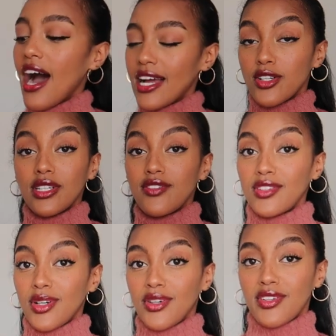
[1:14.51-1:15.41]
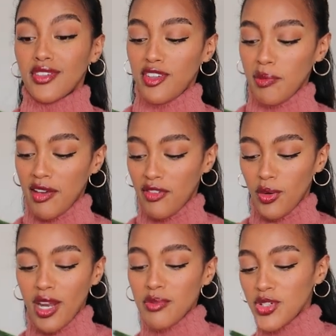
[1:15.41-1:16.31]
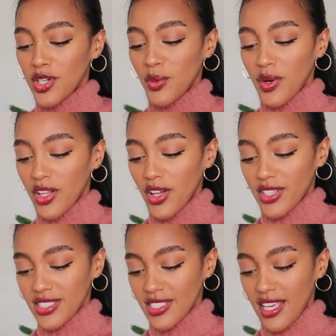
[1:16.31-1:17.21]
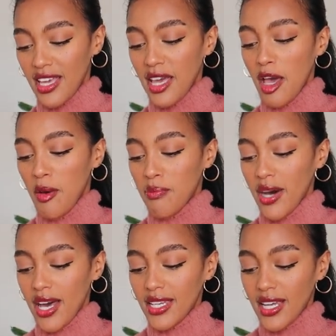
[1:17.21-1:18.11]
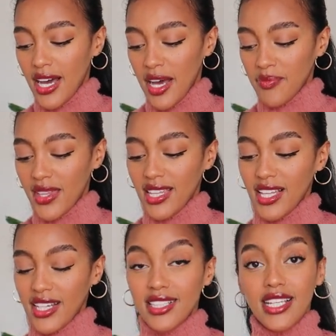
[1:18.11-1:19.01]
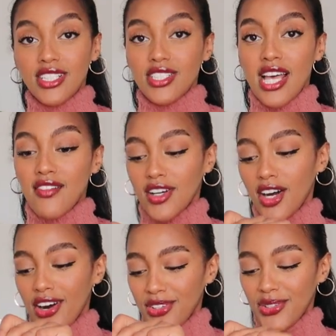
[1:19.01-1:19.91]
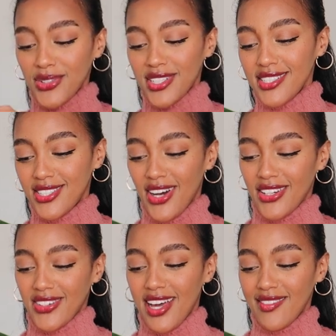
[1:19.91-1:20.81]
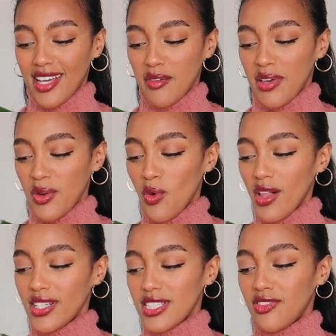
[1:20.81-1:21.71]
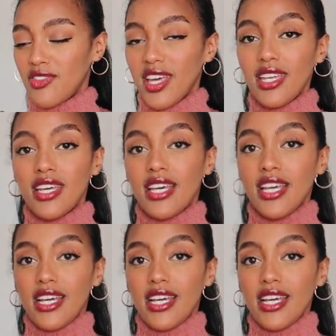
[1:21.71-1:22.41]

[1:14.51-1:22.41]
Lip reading: I don't even know if it'll fit my phone. I'm sure it will, honestly. But, and luckily I just have a card holder, so I don't have like a big wallet to fit.